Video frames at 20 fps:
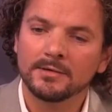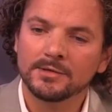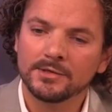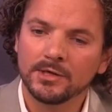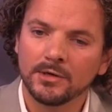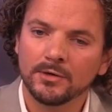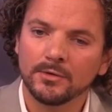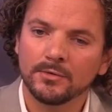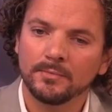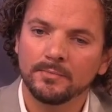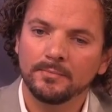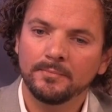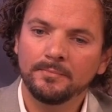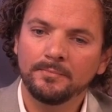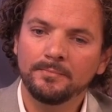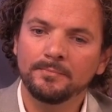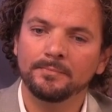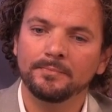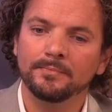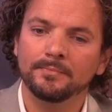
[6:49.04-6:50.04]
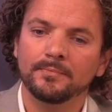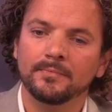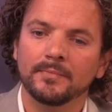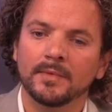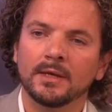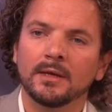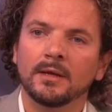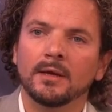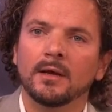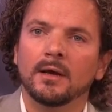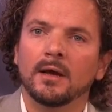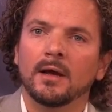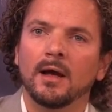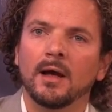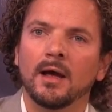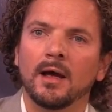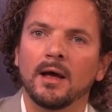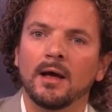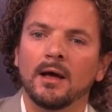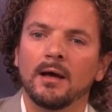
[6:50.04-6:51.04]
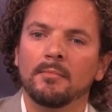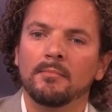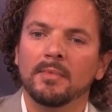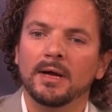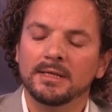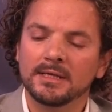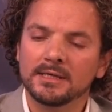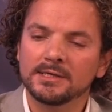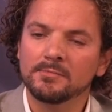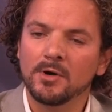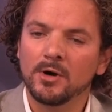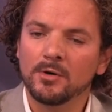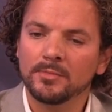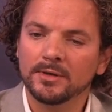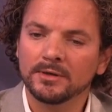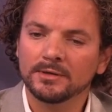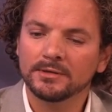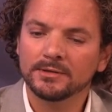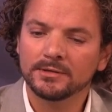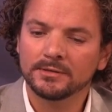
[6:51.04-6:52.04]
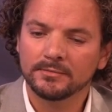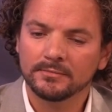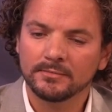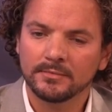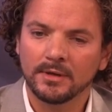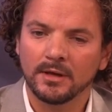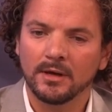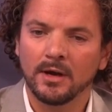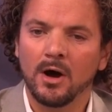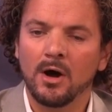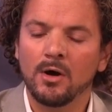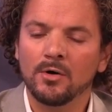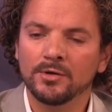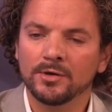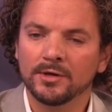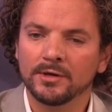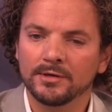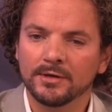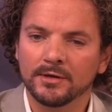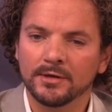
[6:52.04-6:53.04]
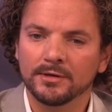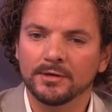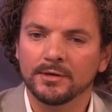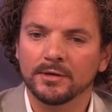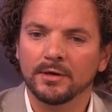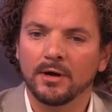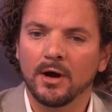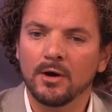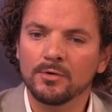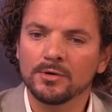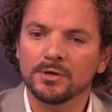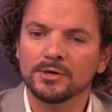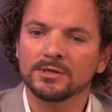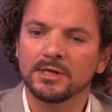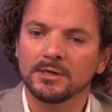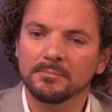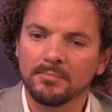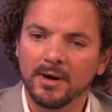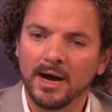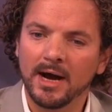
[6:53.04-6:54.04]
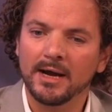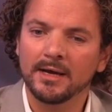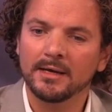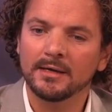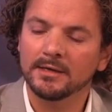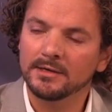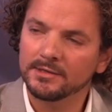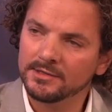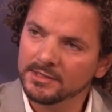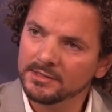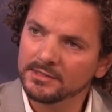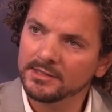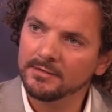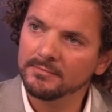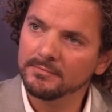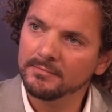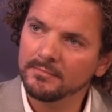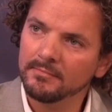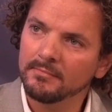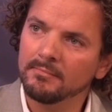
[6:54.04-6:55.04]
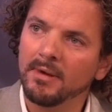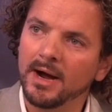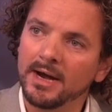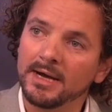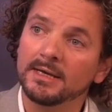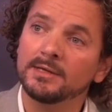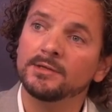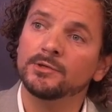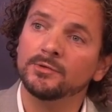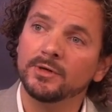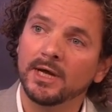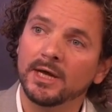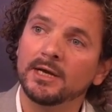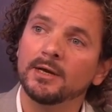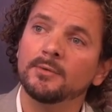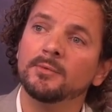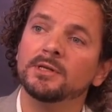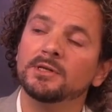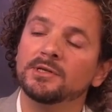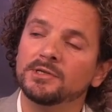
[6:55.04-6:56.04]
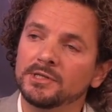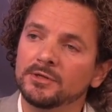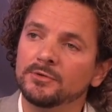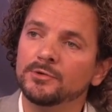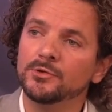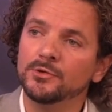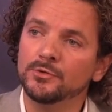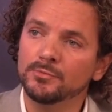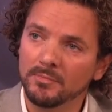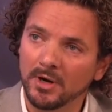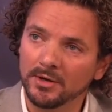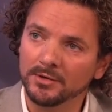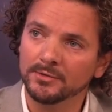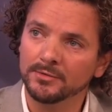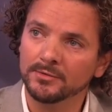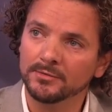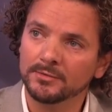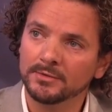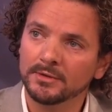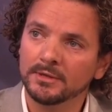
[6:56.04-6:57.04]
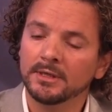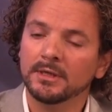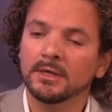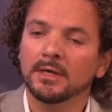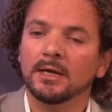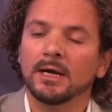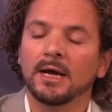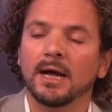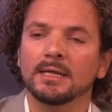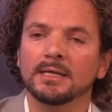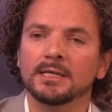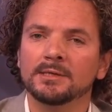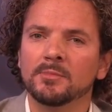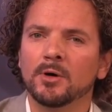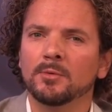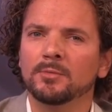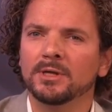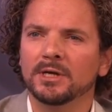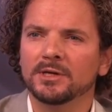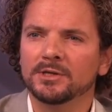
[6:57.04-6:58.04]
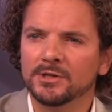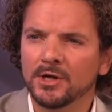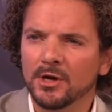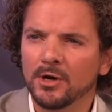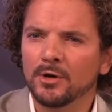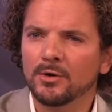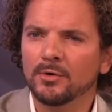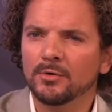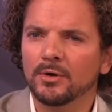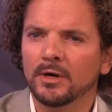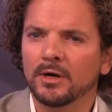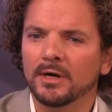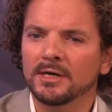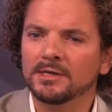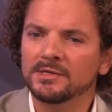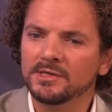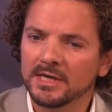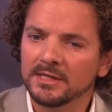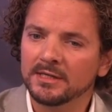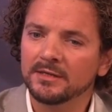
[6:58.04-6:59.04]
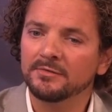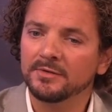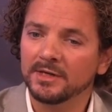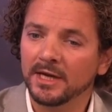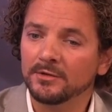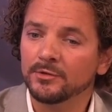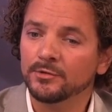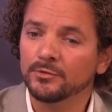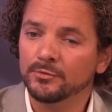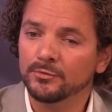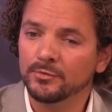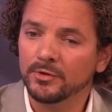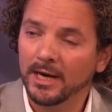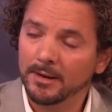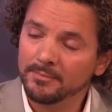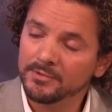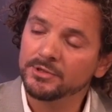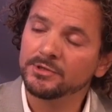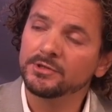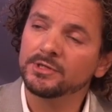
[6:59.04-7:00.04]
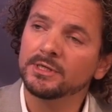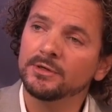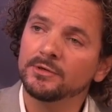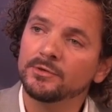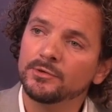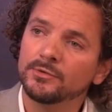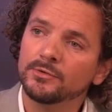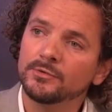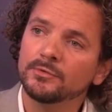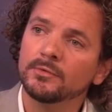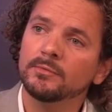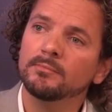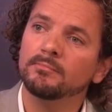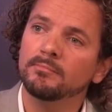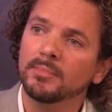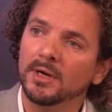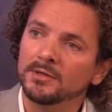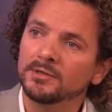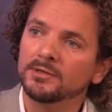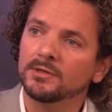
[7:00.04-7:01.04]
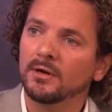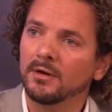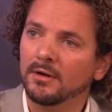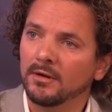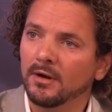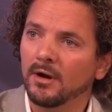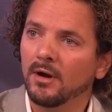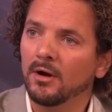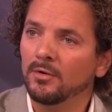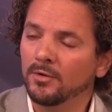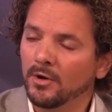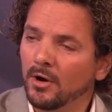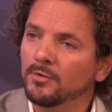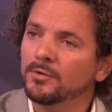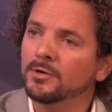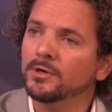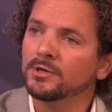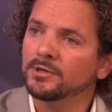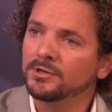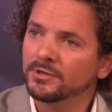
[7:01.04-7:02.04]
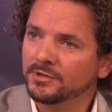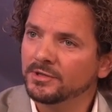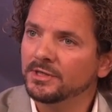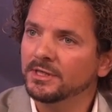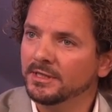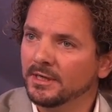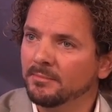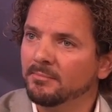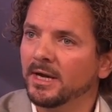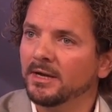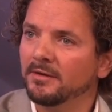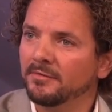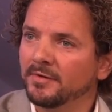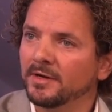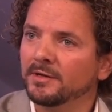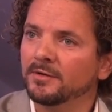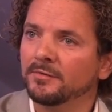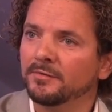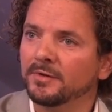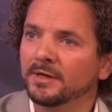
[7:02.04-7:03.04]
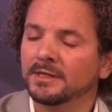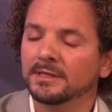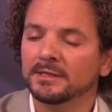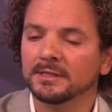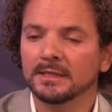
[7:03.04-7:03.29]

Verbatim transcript: so um, at this moment, Uh, all the, the, the owners that buy a system buy it together with the C O two model. At this moment, there's no uh, incentive yet to capture C O two, but all owners see the benefit of it,